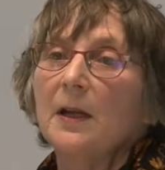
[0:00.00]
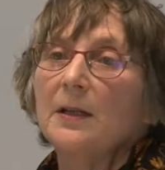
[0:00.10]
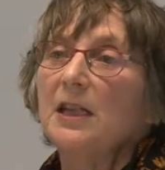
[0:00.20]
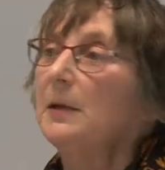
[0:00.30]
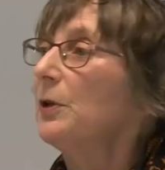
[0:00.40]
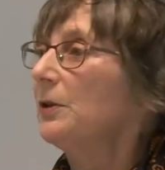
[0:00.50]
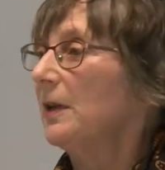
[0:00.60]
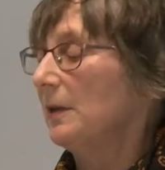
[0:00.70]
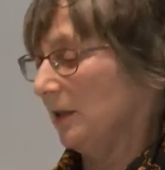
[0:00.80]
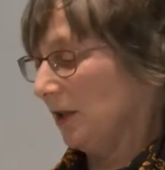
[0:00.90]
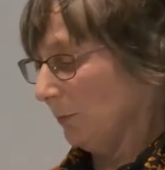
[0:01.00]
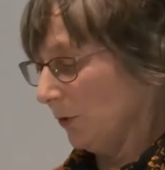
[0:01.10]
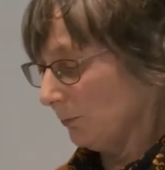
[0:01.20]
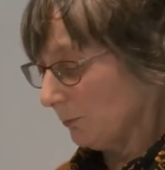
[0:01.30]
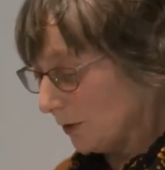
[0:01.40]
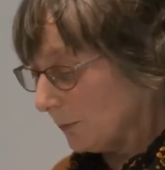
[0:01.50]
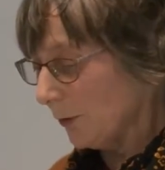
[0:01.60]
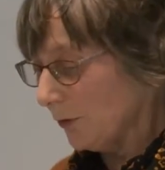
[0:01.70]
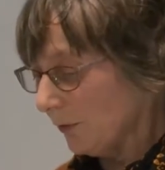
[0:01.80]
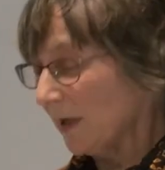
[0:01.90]
Te
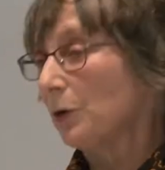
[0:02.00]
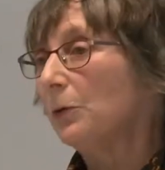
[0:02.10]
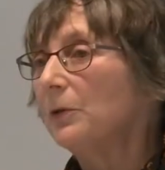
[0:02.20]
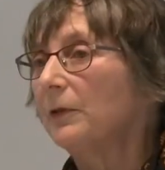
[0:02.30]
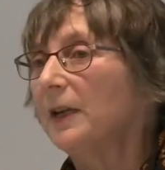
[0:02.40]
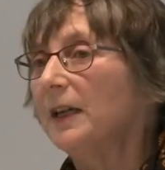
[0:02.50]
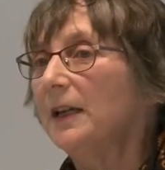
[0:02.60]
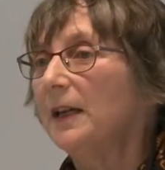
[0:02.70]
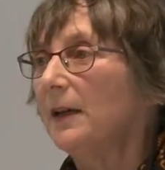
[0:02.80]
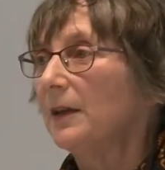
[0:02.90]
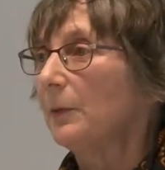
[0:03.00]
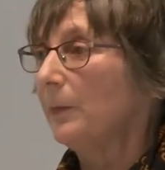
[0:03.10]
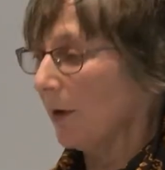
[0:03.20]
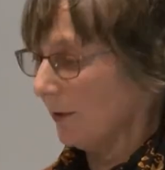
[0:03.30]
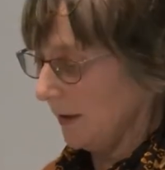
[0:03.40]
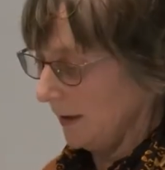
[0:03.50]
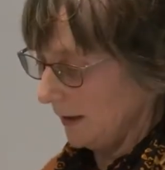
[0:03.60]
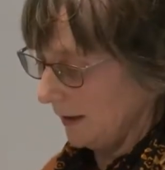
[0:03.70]
Puneri Kōkiri, the Māori